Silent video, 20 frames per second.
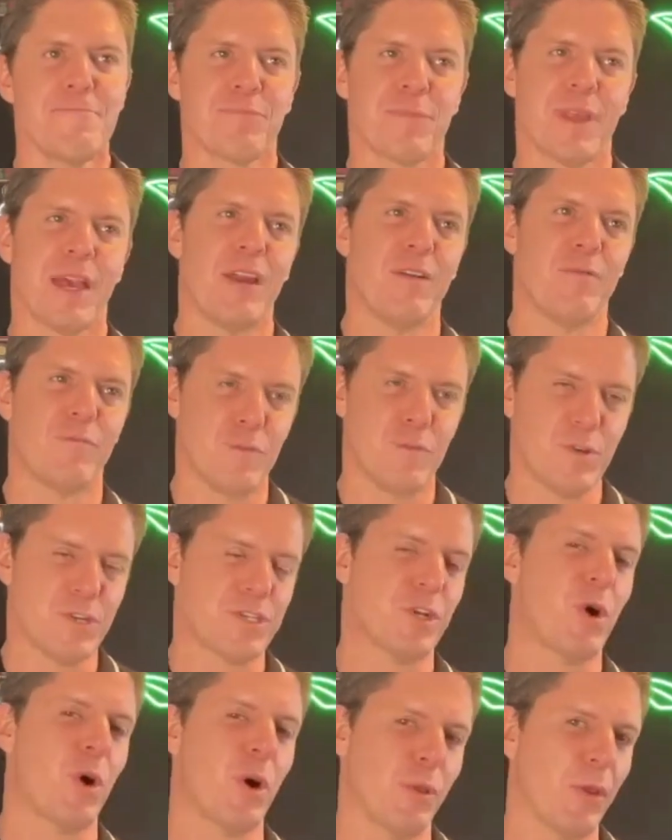and it, just
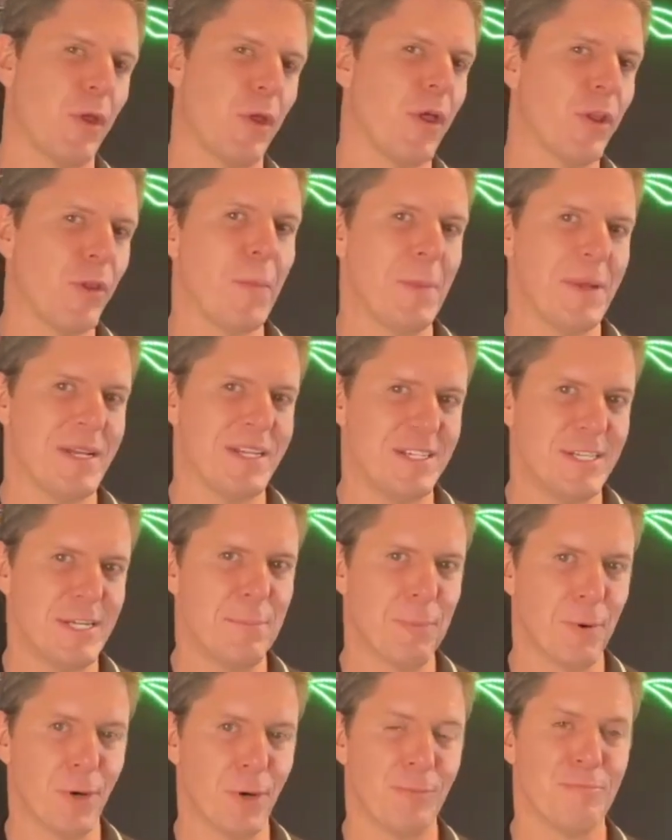to go a, a little bit
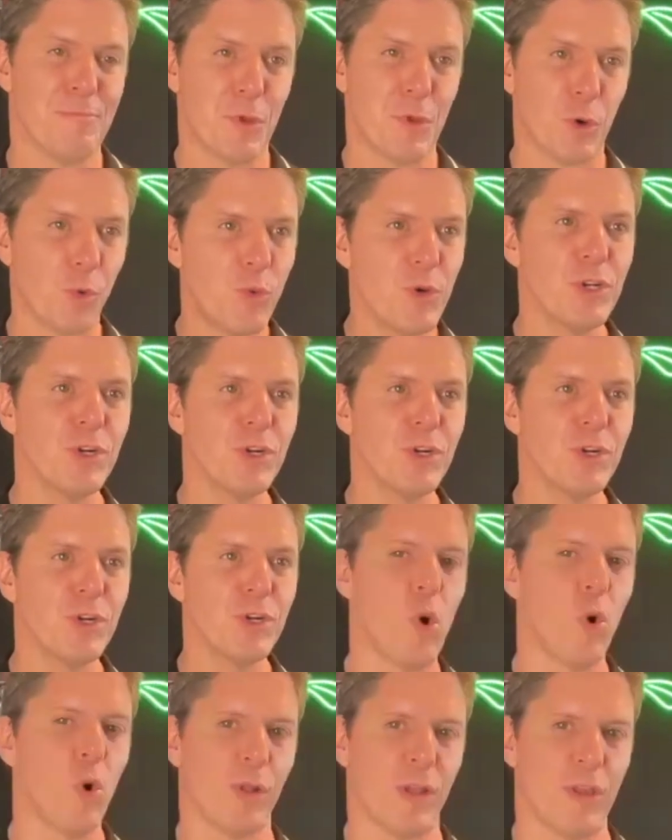deeper, the real
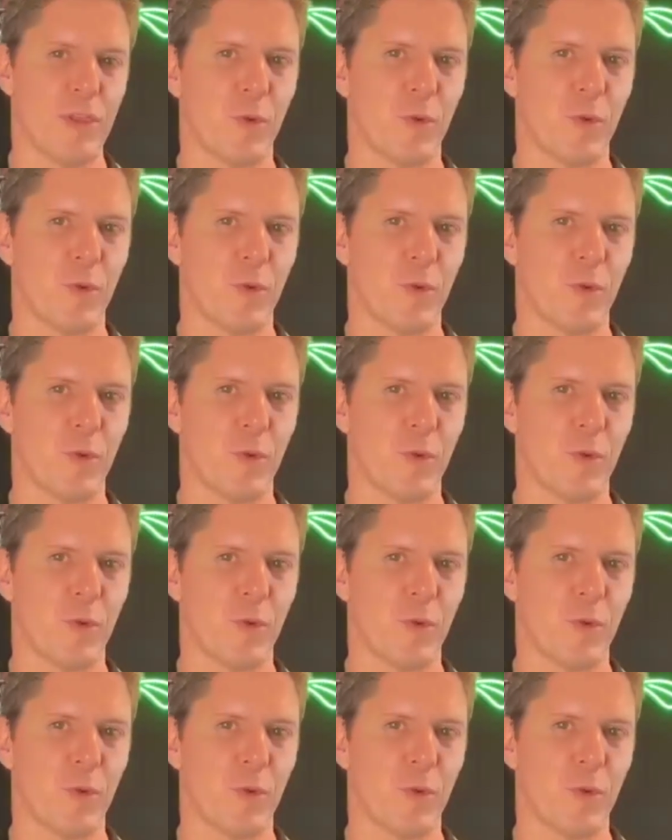goal and the